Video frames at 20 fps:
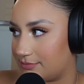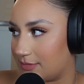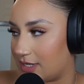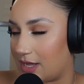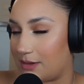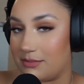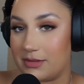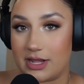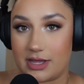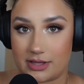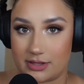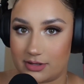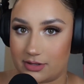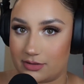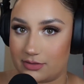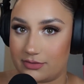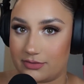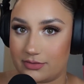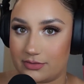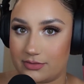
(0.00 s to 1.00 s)
I'm
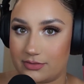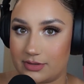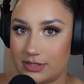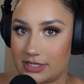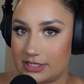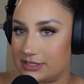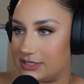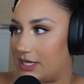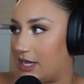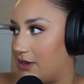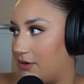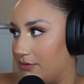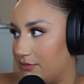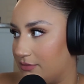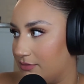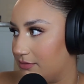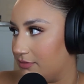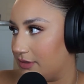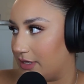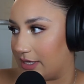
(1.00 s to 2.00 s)
negative. It's out.
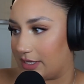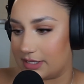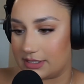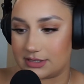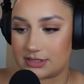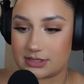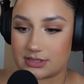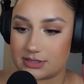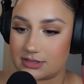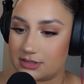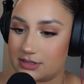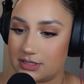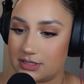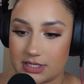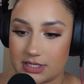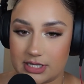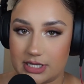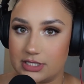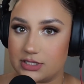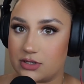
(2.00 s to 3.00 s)
Like it's
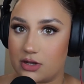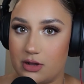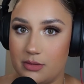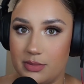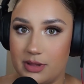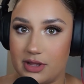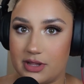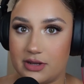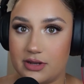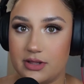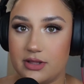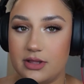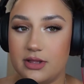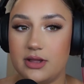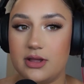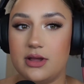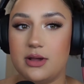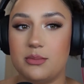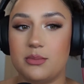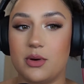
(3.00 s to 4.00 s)
all bad.
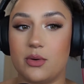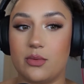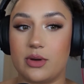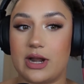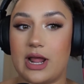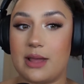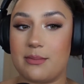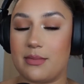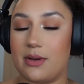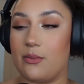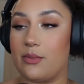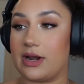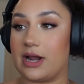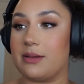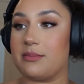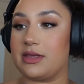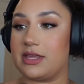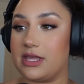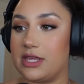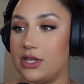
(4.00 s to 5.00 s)
But when
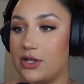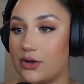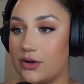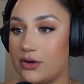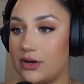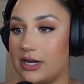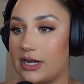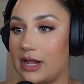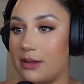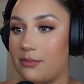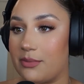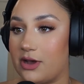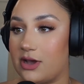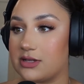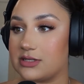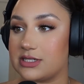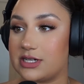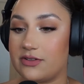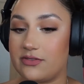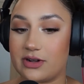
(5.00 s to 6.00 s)
I'm here and I'm
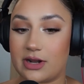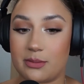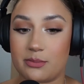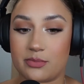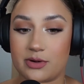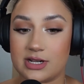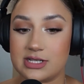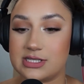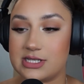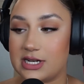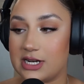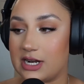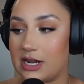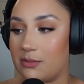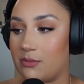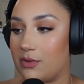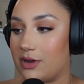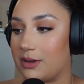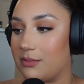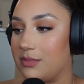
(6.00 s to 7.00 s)
positive and I'm present and I
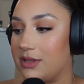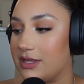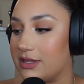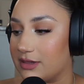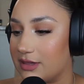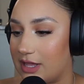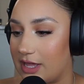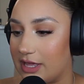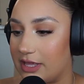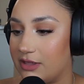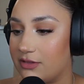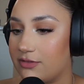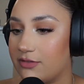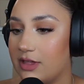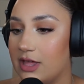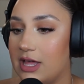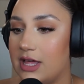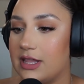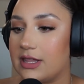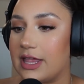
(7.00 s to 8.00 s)
want to be in life,
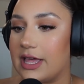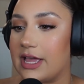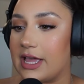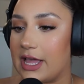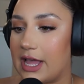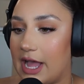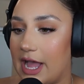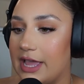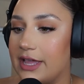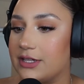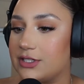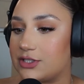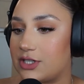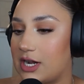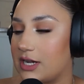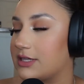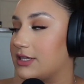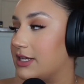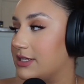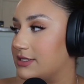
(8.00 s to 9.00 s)
like I
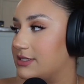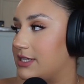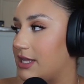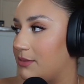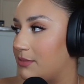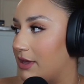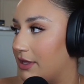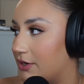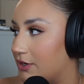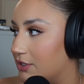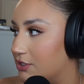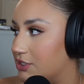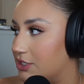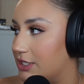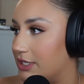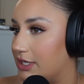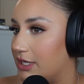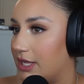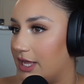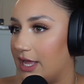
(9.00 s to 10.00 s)
attract that same
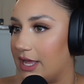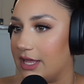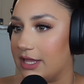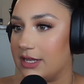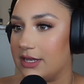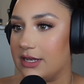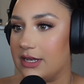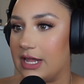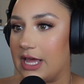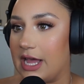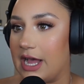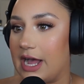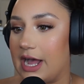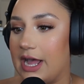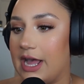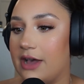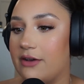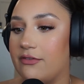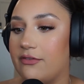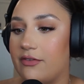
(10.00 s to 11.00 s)
energy. And I
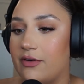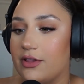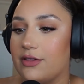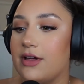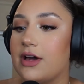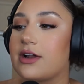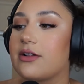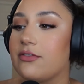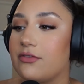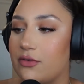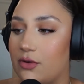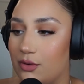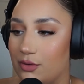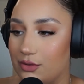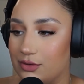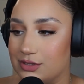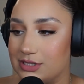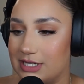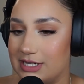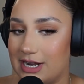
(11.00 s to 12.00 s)
have a lot of
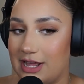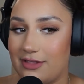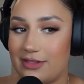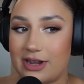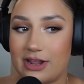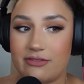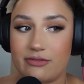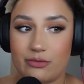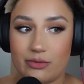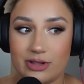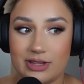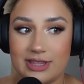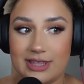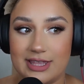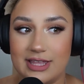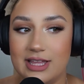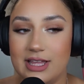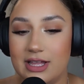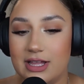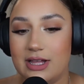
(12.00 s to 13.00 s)
goals. And now that I've
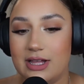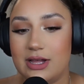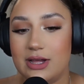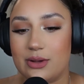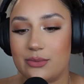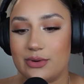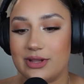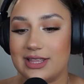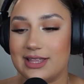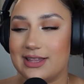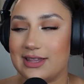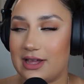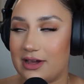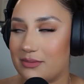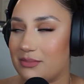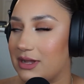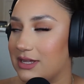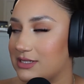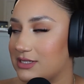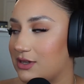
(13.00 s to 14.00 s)
really, really allowed
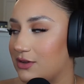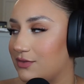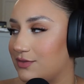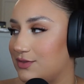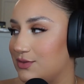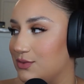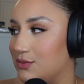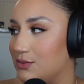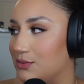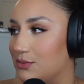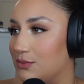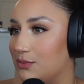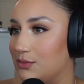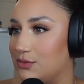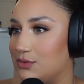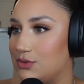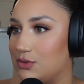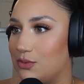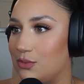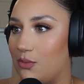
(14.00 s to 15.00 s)
myself to
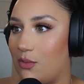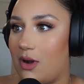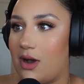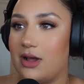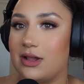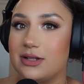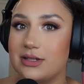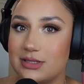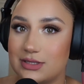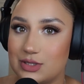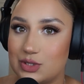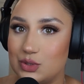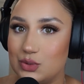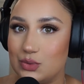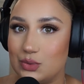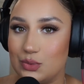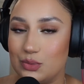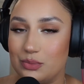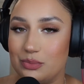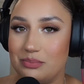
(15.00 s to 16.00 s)
want
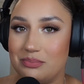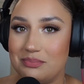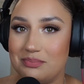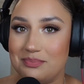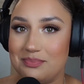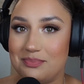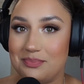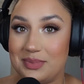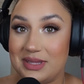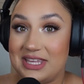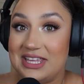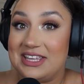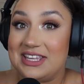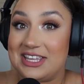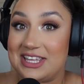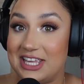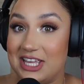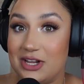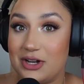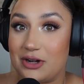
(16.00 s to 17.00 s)
to be
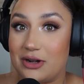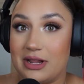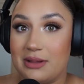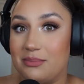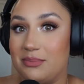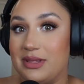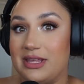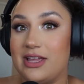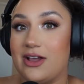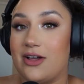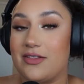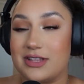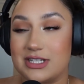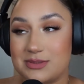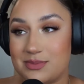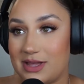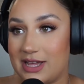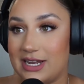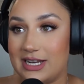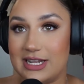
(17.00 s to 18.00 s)
here and be on this
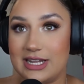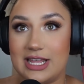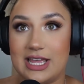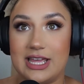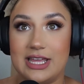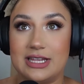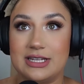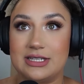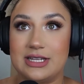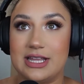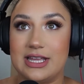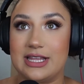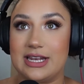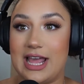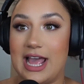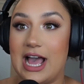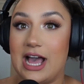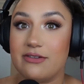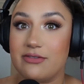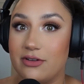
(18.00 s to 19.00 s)
planet and
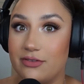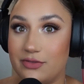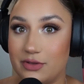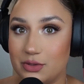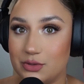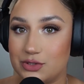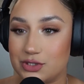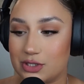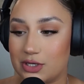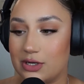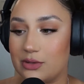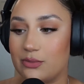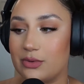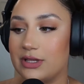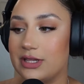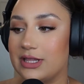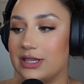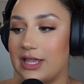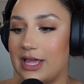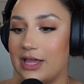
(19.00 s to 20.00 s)
have a future and
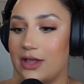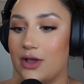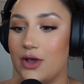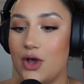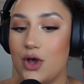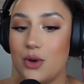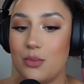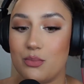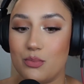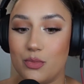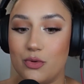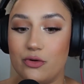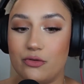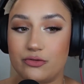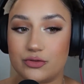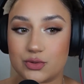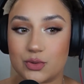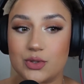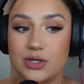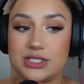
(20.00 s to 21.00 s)
really like
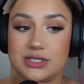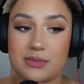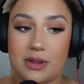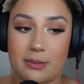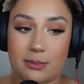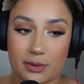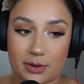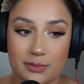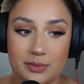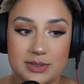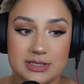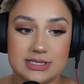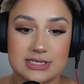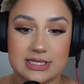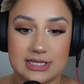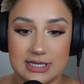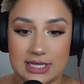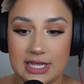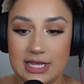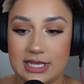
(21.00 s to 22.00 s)
move towards my purpose
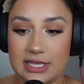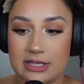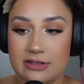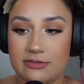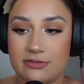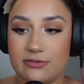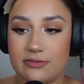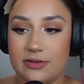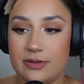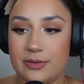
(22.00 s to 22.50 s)
in life,